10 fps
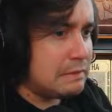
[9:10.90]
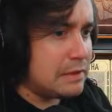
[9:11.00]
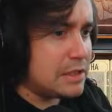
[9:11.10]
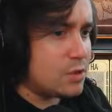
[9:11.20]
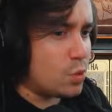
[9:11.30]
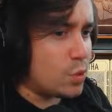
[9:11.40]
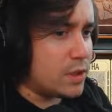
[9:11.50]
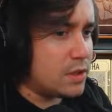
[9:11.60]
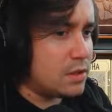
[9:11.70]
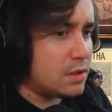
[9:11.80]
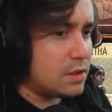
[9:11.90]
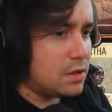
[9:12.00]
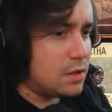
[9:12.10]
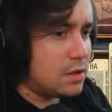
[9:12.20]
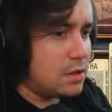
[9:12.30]
This is awkward.
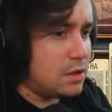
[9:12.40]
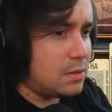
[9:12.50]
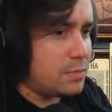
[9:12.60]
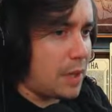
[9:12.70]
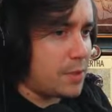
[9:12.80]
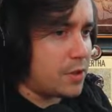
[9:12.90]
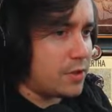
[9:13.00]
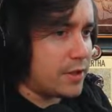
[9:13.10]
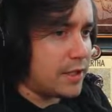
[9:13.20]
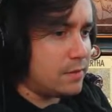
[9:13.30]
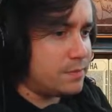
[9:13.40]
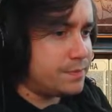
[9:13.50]
Pablo, you're